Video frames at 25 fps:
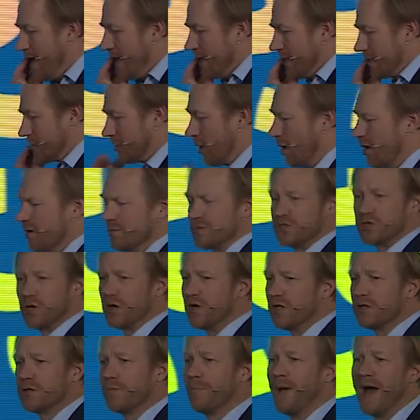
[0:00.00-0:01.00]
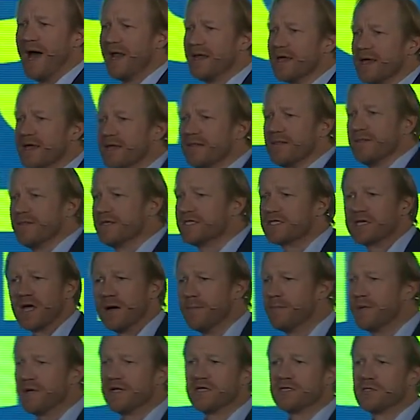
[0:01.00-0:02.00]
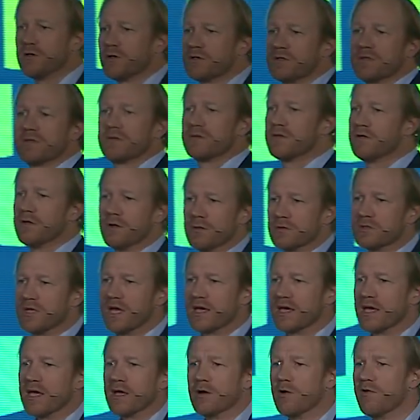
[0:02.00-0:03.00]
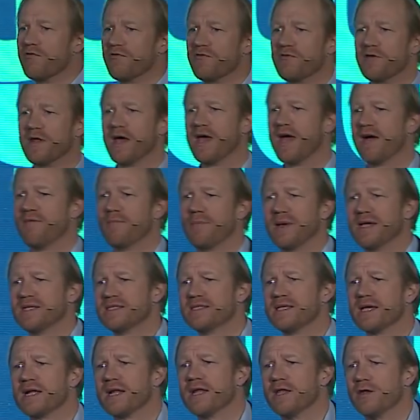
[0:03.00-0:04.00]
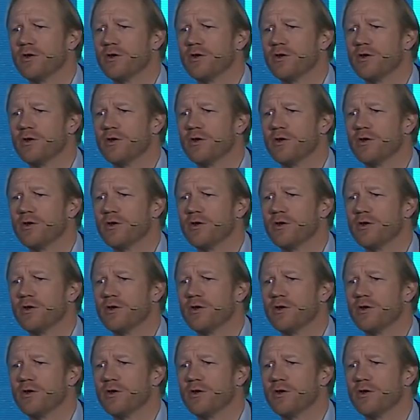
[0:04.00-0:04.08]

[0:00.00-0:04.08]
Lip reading: So I'm starting to panic. This company's not, you know, taking off, and I have basically